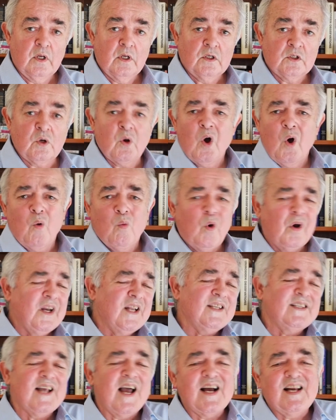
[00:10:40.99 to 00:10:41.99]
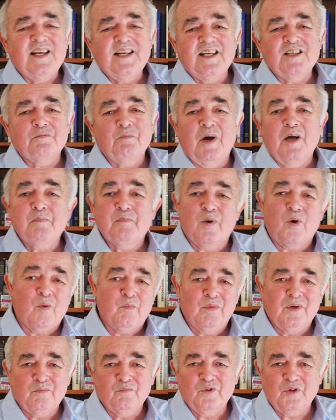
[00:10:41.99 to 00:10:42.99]
So what exactly is my
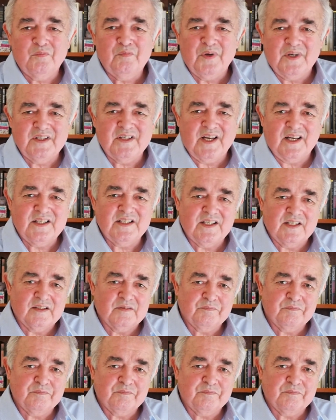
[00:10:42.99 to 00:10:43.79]
problem with big data?